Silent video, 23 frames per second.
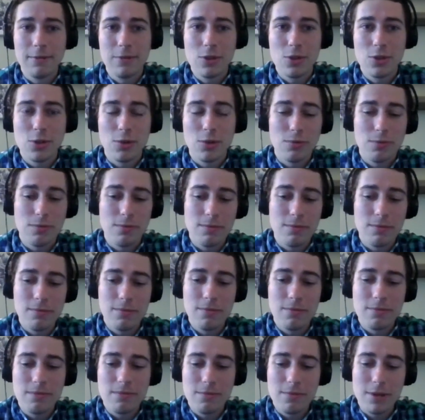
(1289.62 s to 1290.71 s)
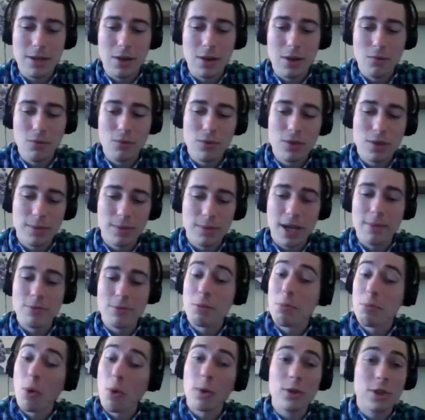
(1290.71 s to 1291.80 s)
so, sometimes
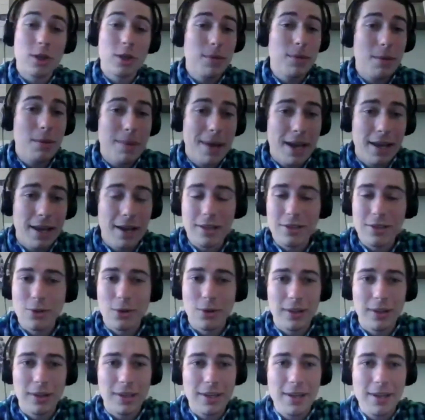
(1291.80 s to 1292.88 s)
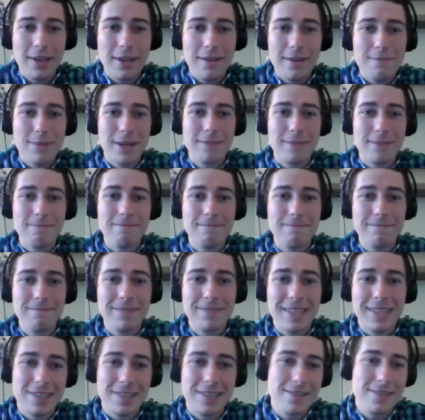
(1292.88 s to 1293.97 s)
reporters can be a pain. I totally get it, but
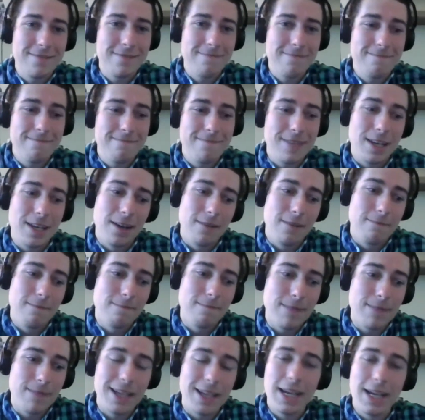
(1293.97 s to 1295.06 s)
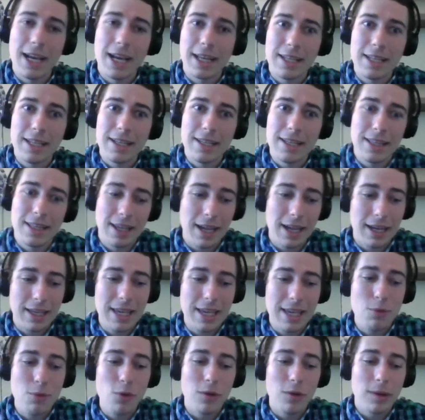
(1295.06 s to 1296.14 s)
it's, they got to
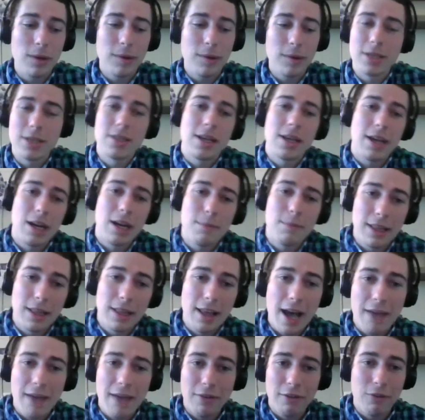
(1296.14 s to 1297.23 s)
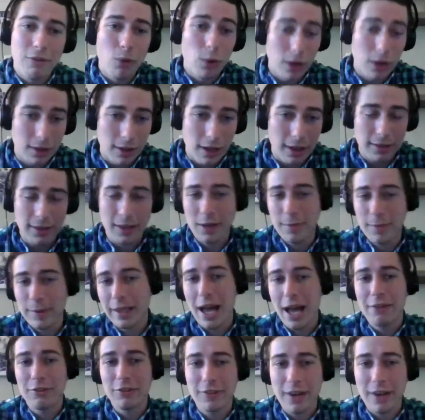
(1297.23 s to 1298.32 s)
keep moving because they got to be live at 4 o'clock. They got to be
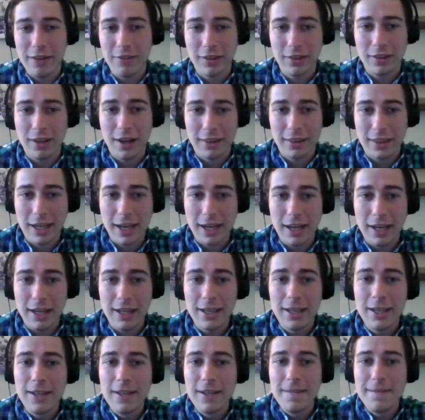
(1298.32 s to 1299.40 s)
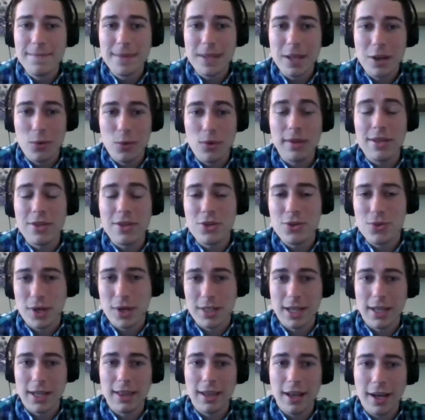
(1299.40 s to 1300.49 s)
live at 5 o'clock. They got a really
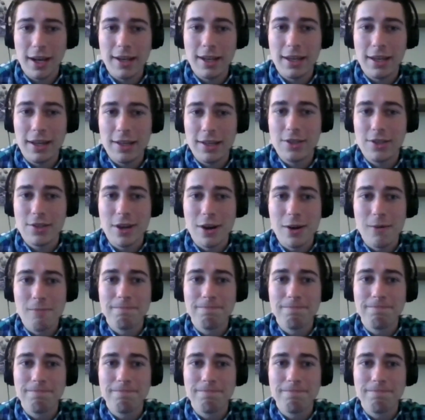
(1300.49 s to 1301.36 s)
strict deadline to hit. So